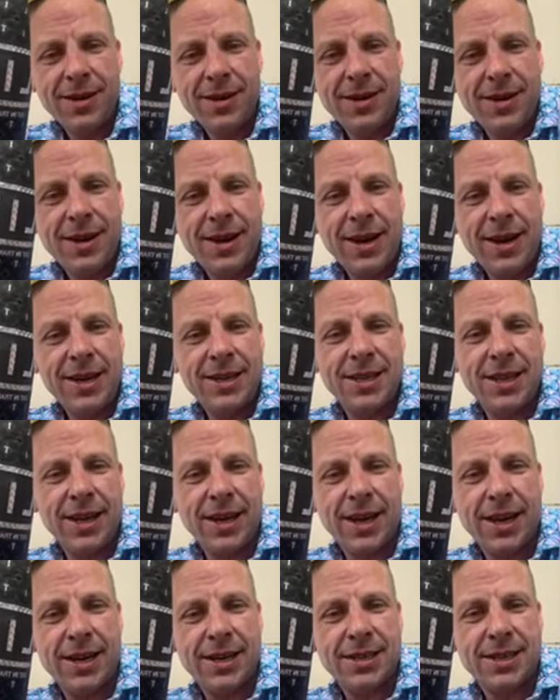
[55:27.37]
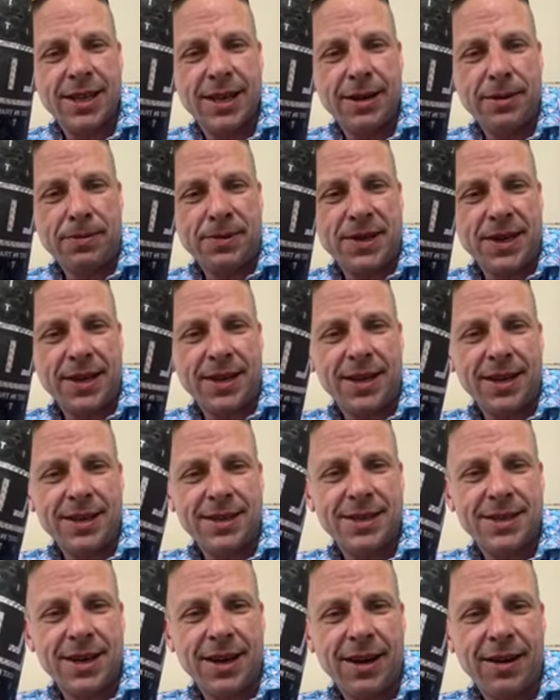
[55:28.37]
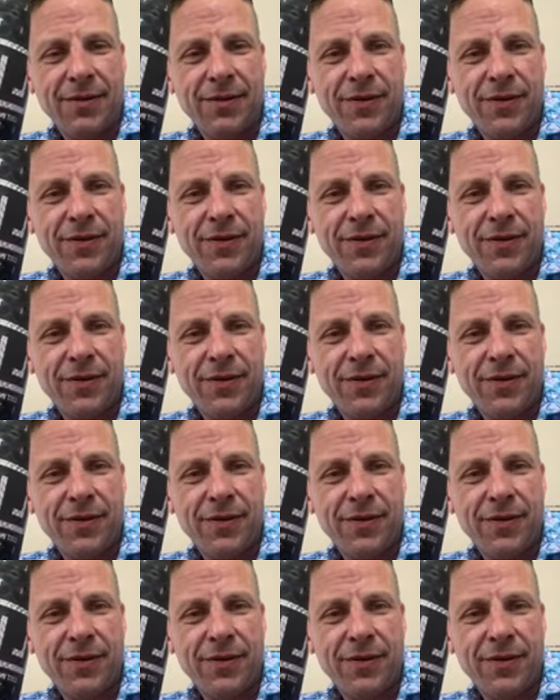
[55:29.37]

He's licking his lips at this stuff.